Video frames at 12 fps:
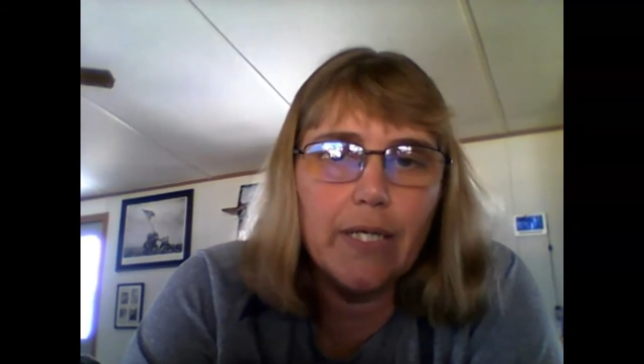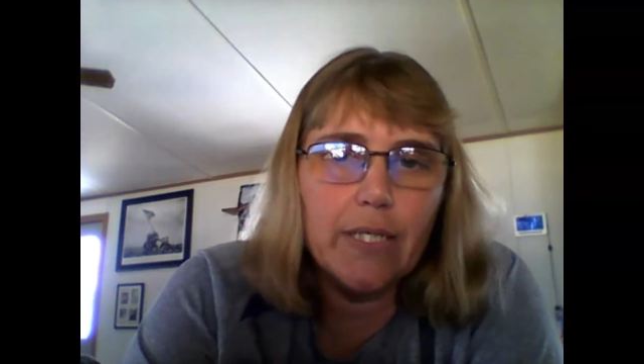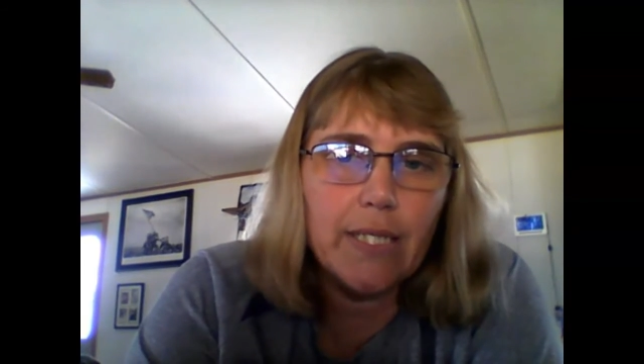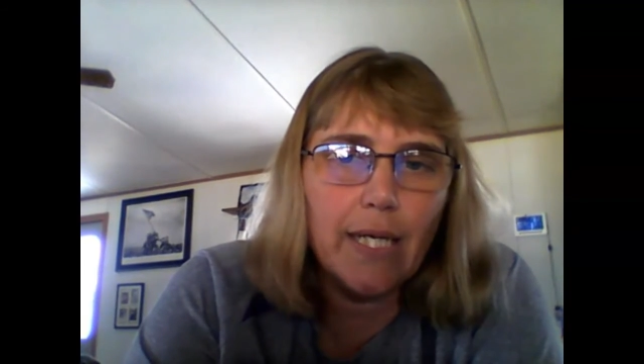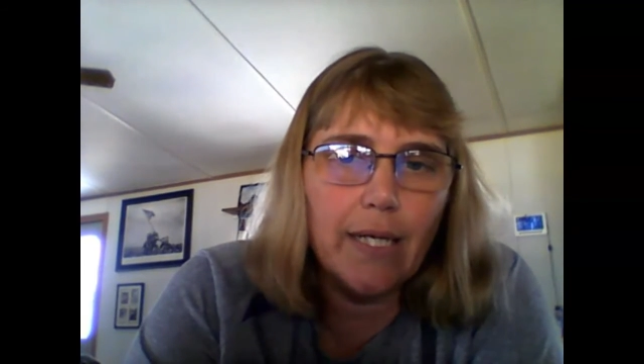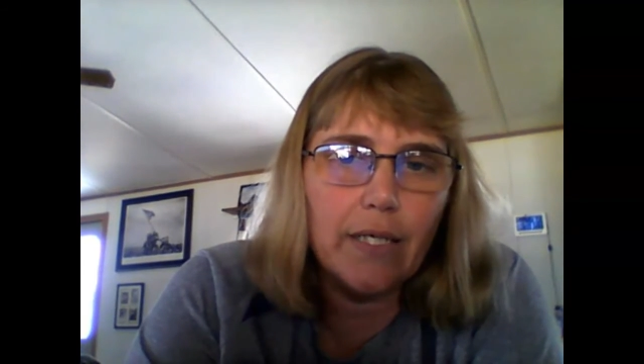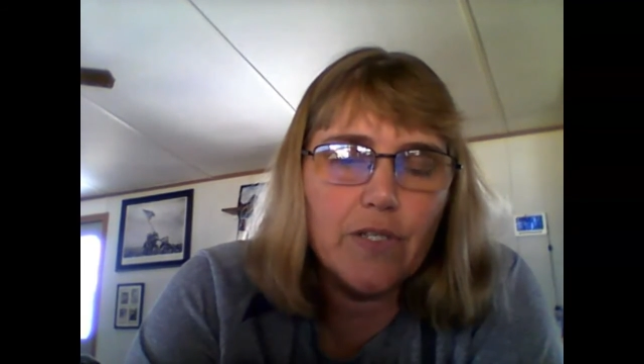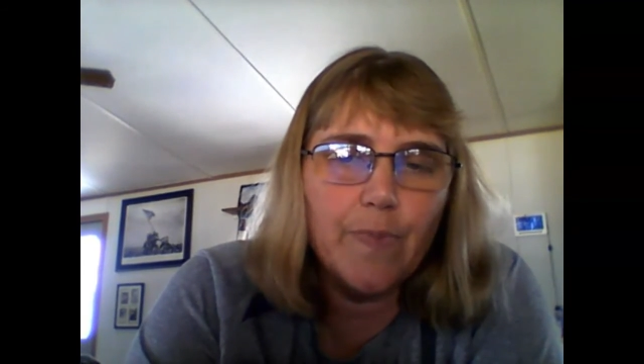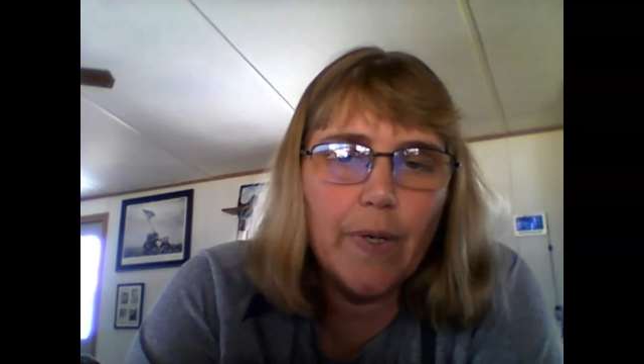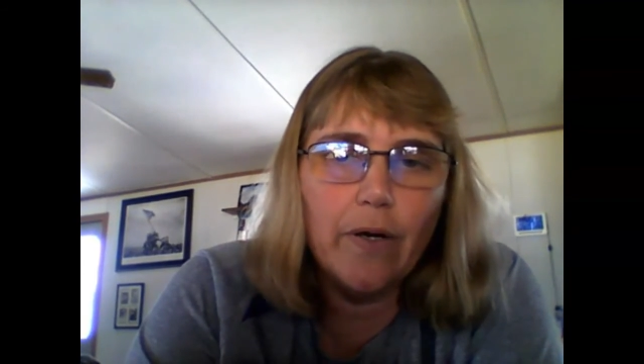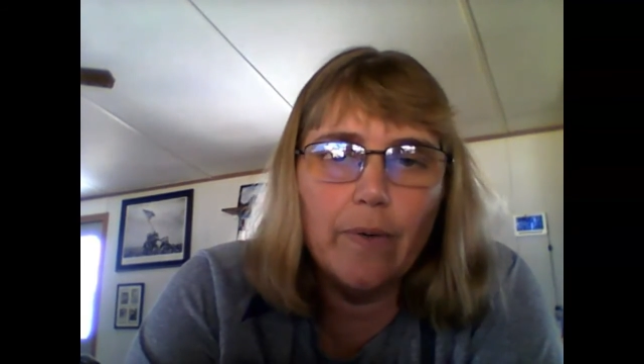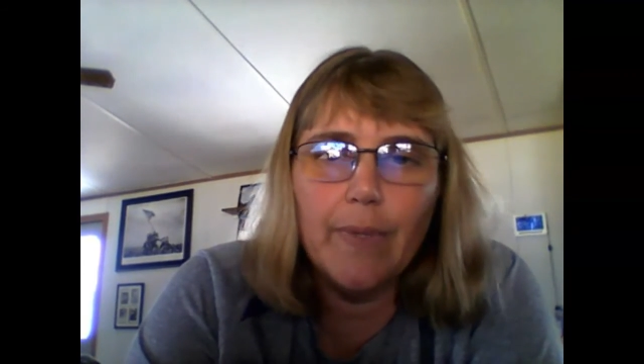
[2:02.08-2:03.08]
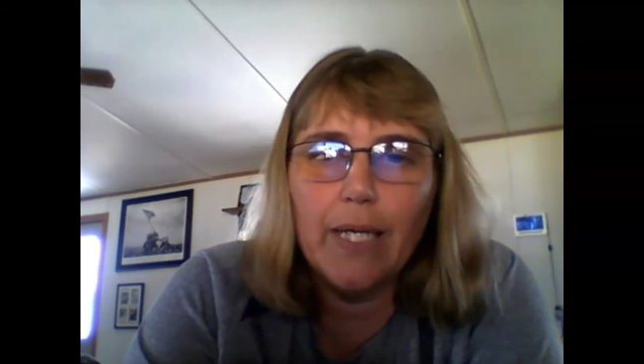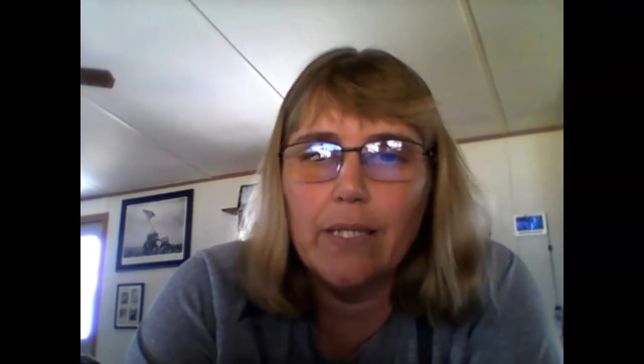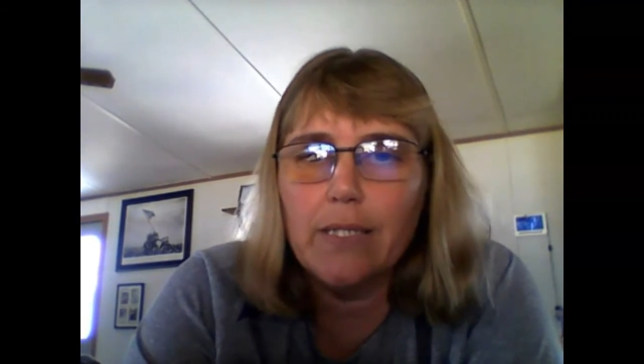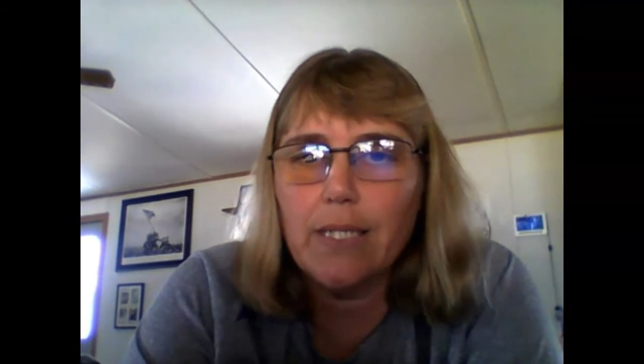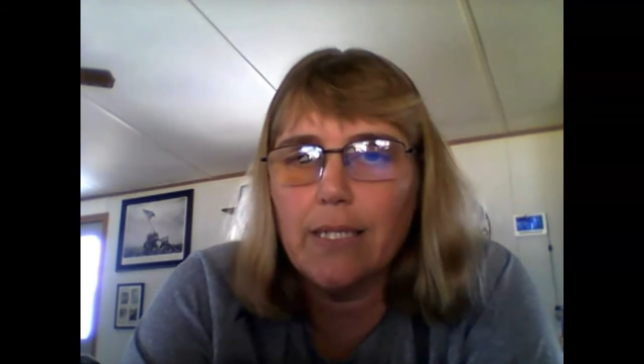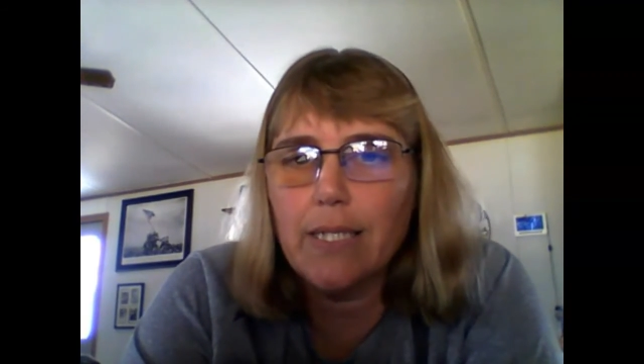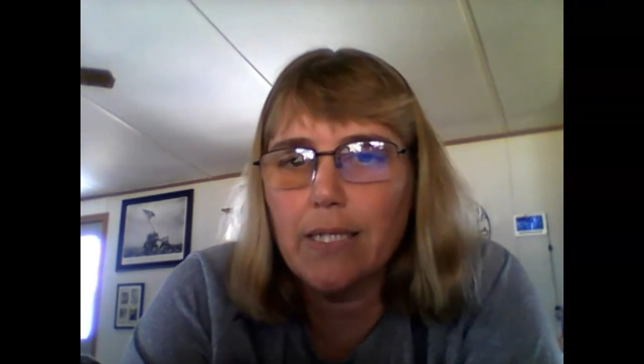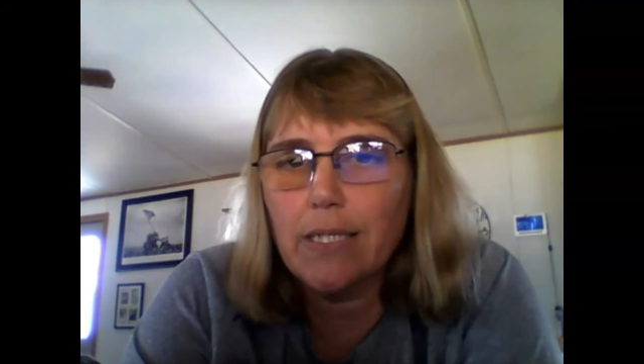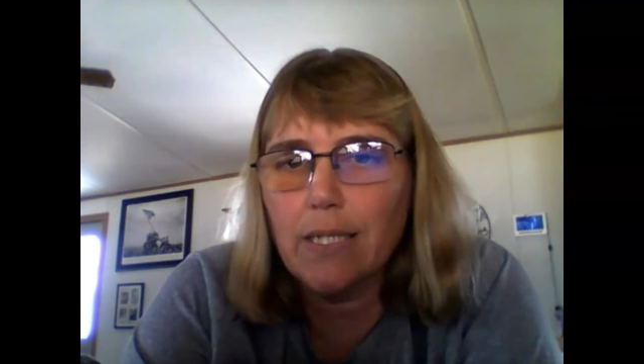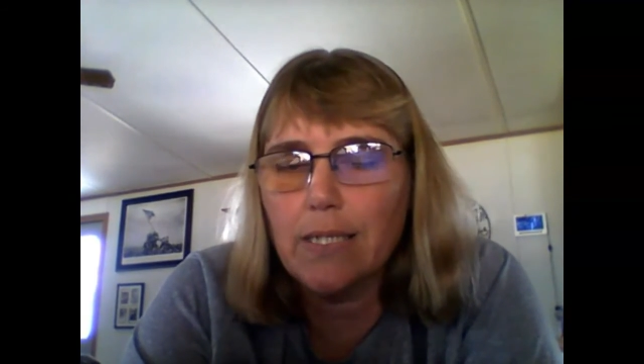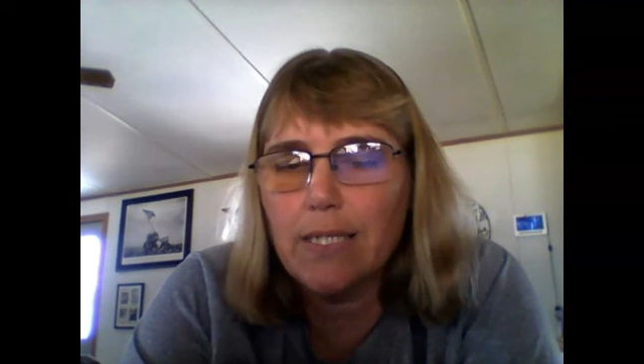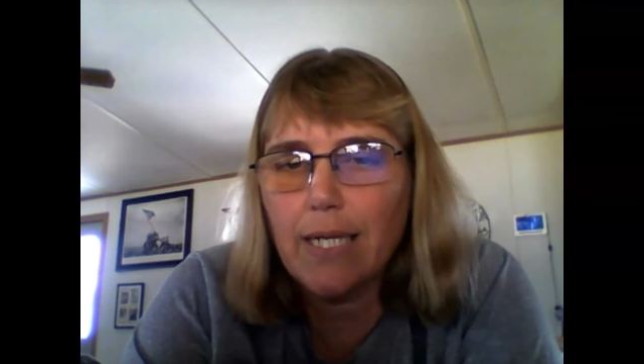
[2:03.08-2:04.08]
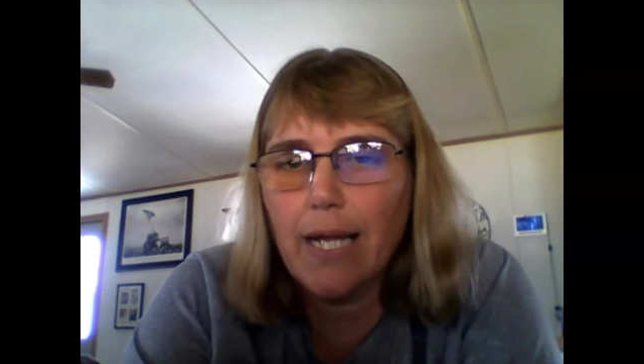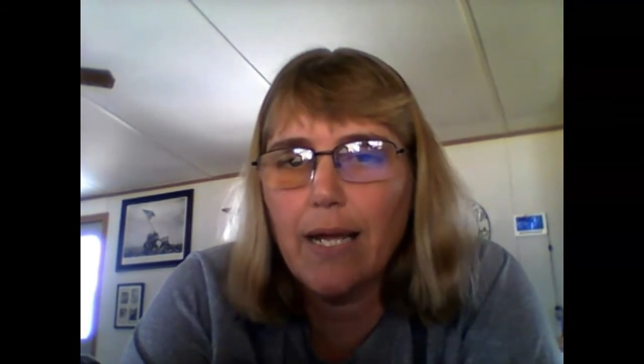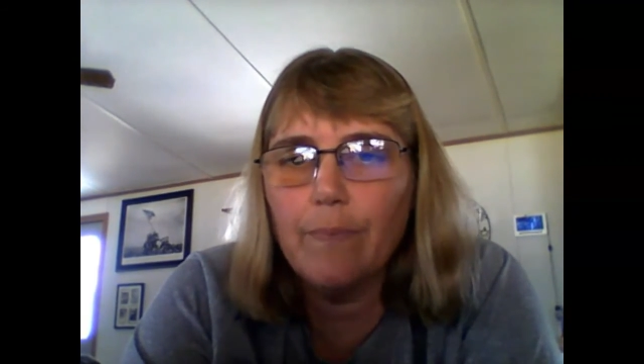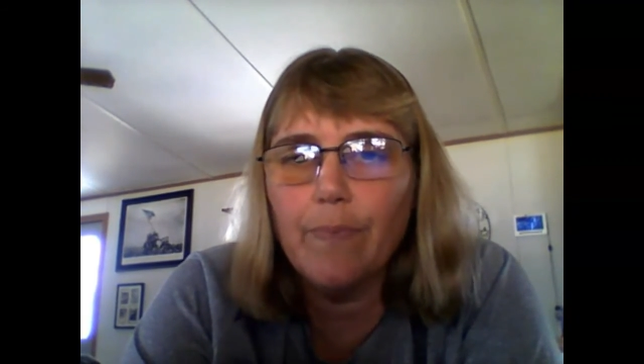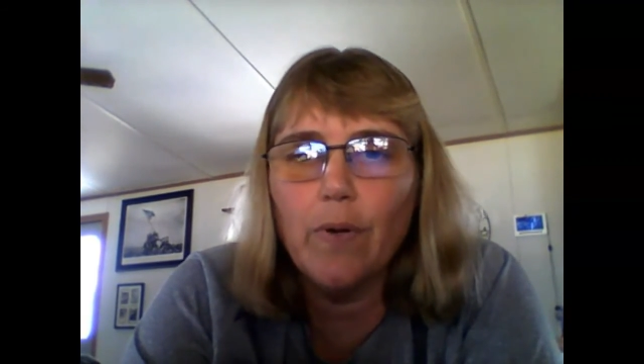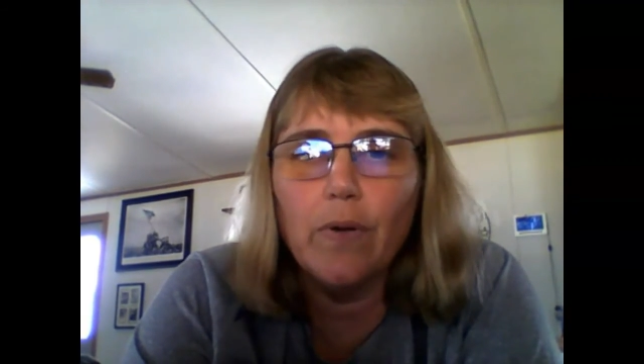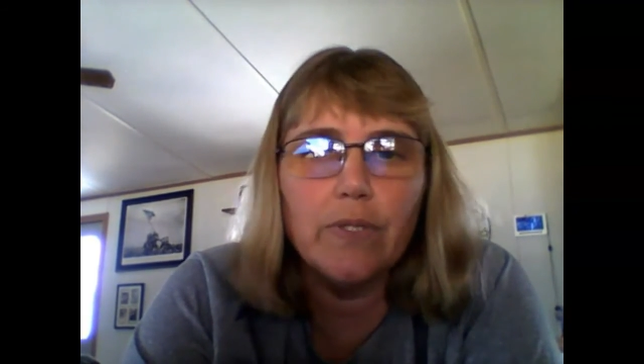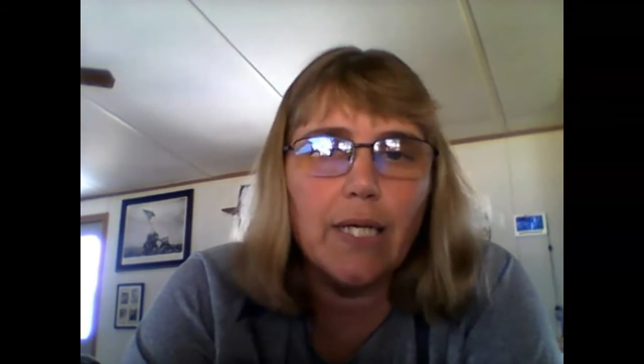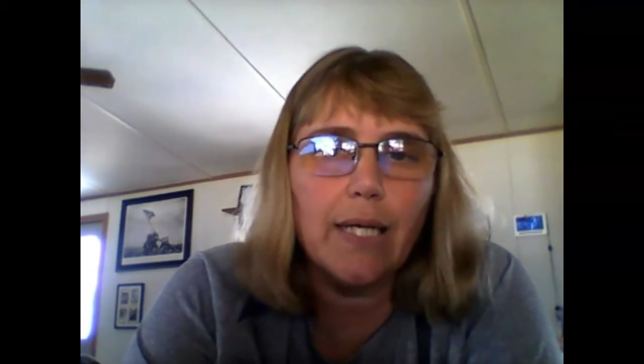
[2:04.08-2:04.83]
I designed experiments, I tested samples,